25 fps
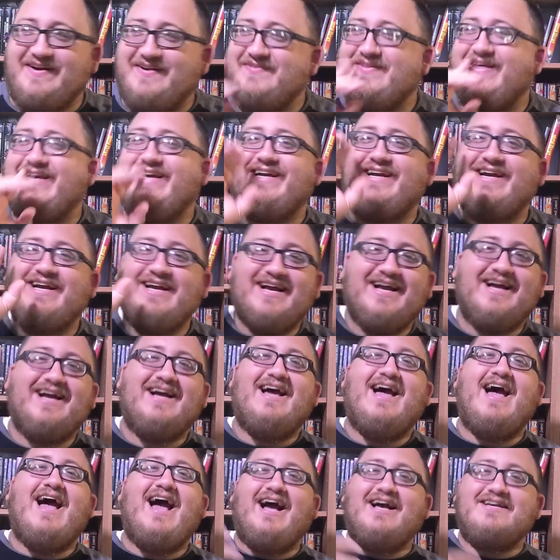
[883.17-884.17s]
I'm like,
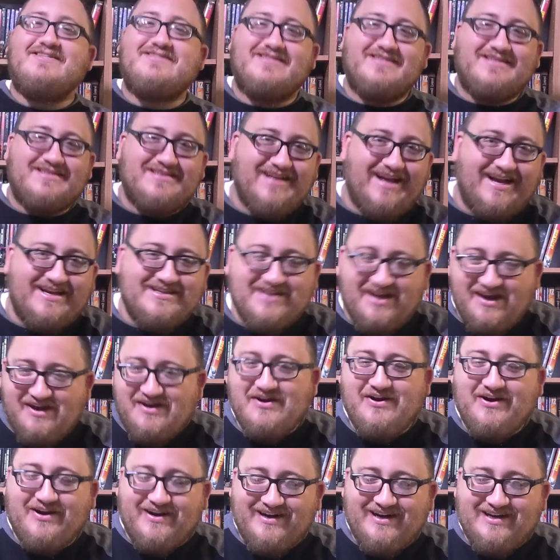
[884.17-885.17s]
as a
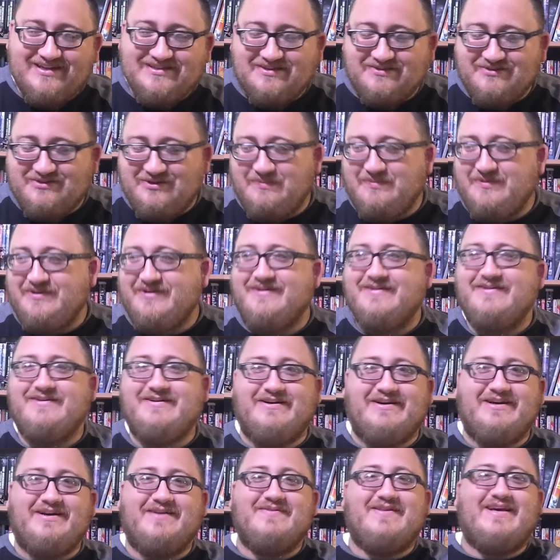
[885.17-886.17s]
nerd, as a superhero
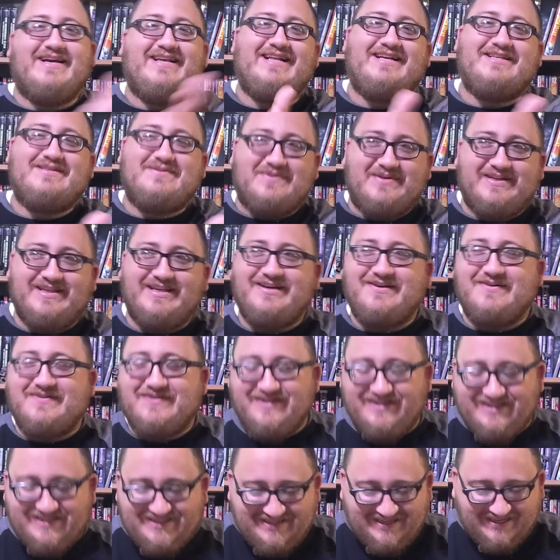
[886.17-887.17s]
nerd, I'm like, that's really
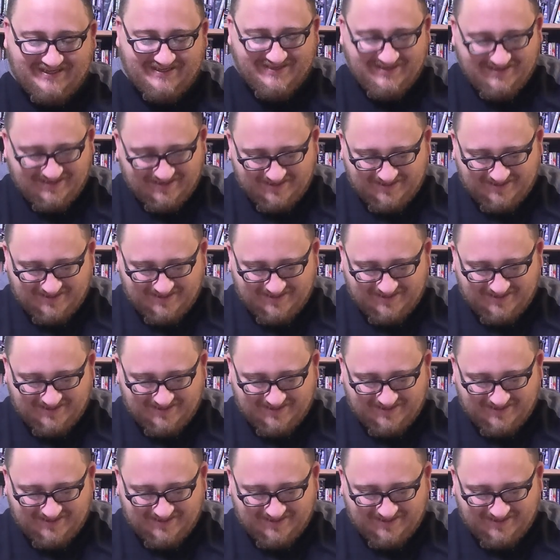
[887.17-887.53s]
cool to see.